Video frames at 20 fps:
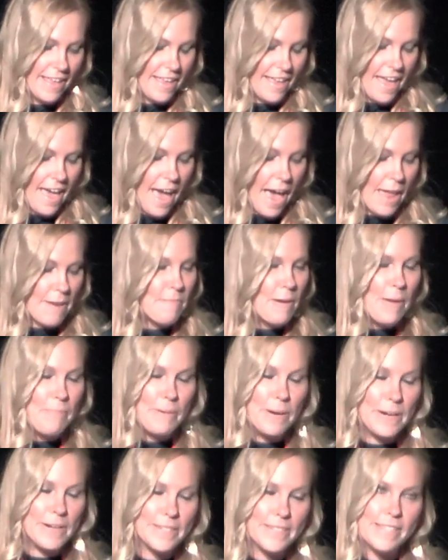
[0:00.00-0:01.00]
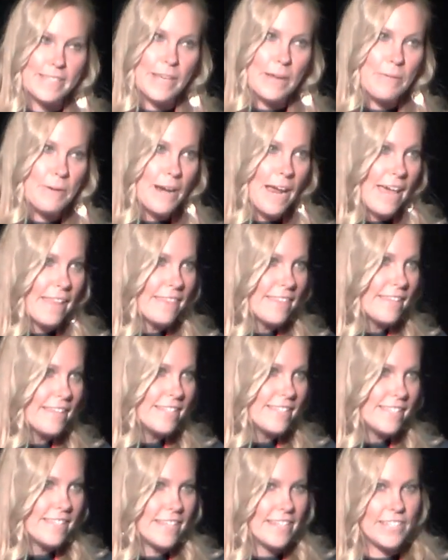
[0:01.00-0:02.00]
And my parents, they were
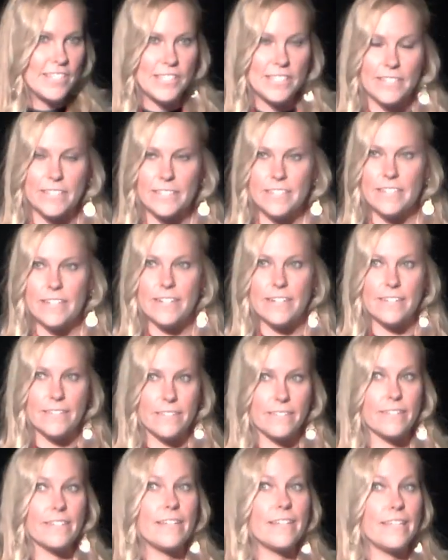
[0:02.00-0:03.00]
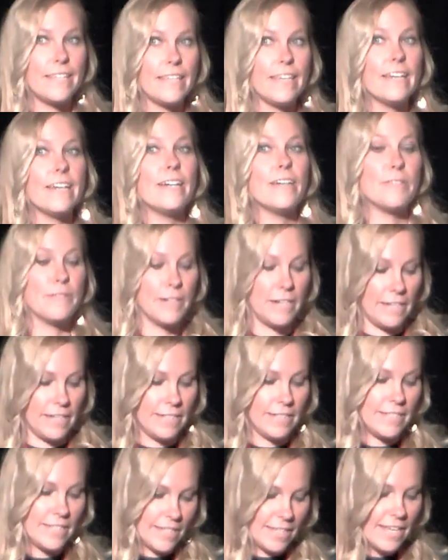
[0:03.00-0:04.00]
athletes. They just looked at her and they're like, "Yeah,
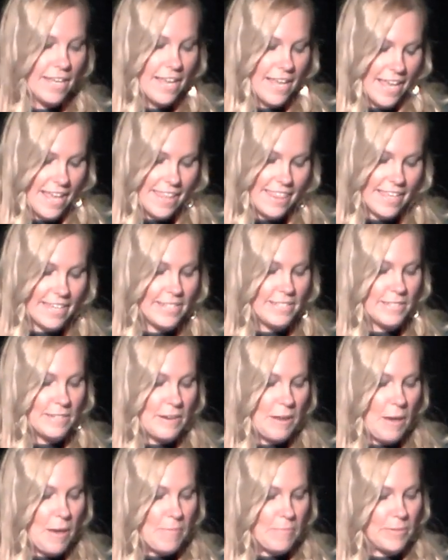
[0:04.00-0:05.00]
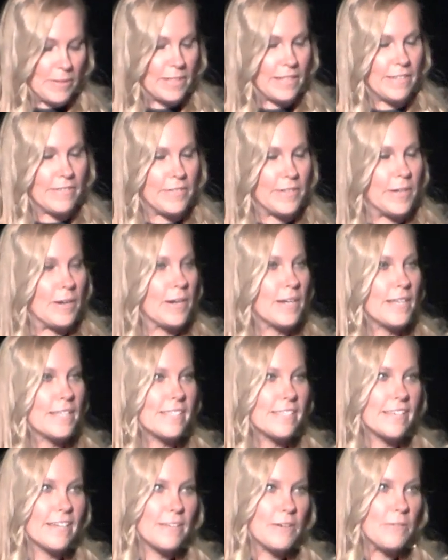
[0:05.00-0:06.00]
right." They did not believe her
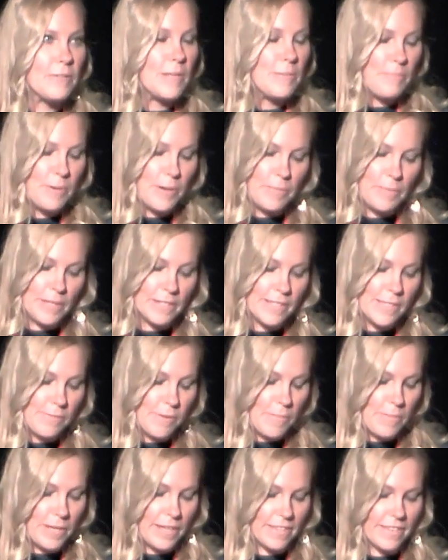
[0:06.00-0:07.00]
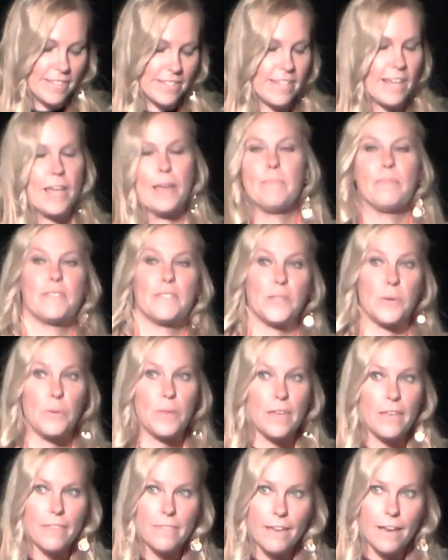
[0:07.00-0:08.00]
because they had only put me in swimming at the time, so
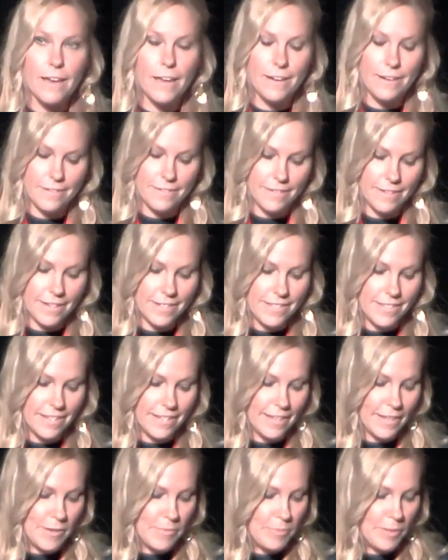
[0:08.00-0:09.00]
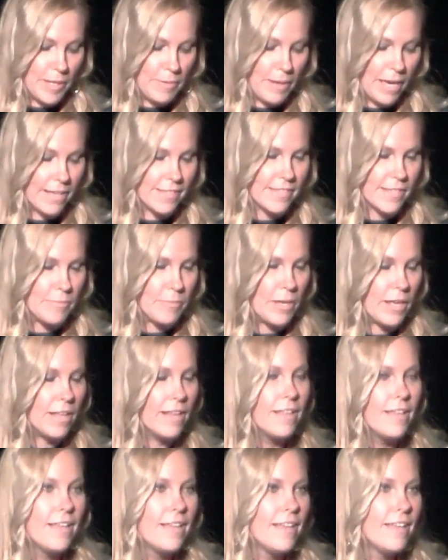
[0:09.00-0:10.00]
they thought, until I could play basketball.
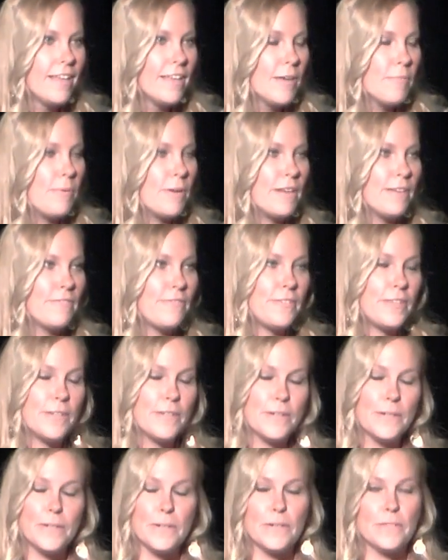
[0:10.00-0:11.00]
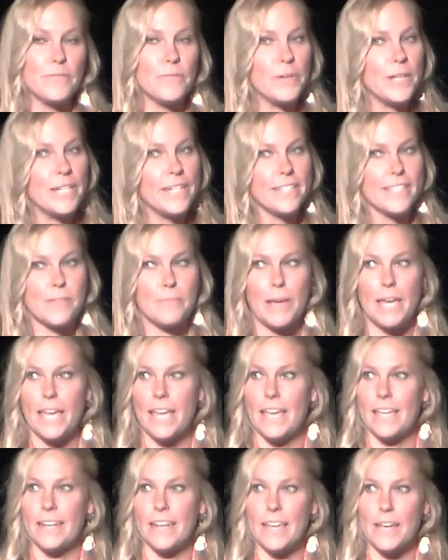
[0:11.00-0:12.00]
But if you've witnessed my
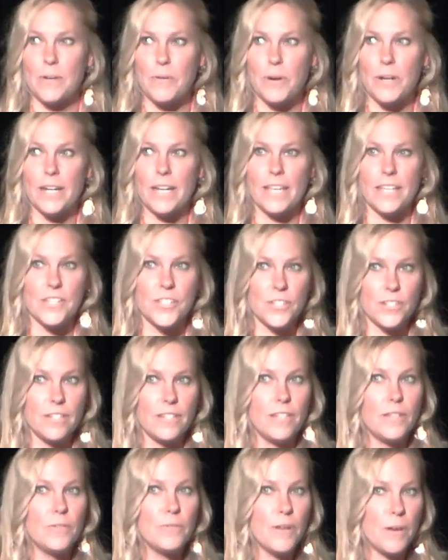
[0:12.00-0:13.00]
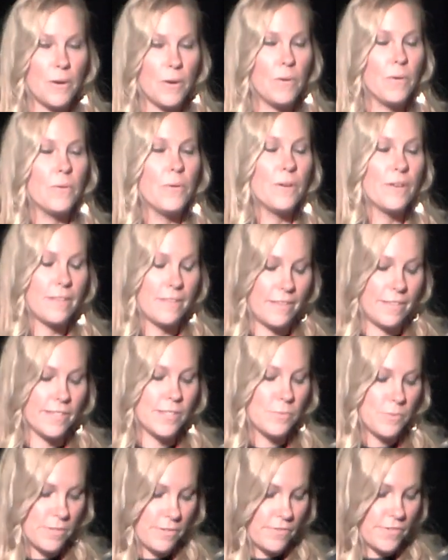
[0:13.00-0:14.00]
hand-eye coordination, you know
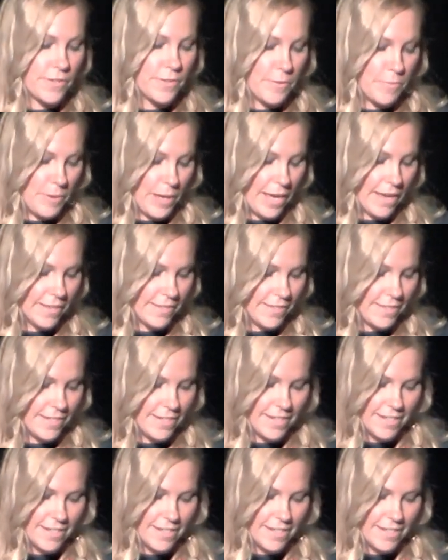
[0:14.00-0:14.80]
this was for the best.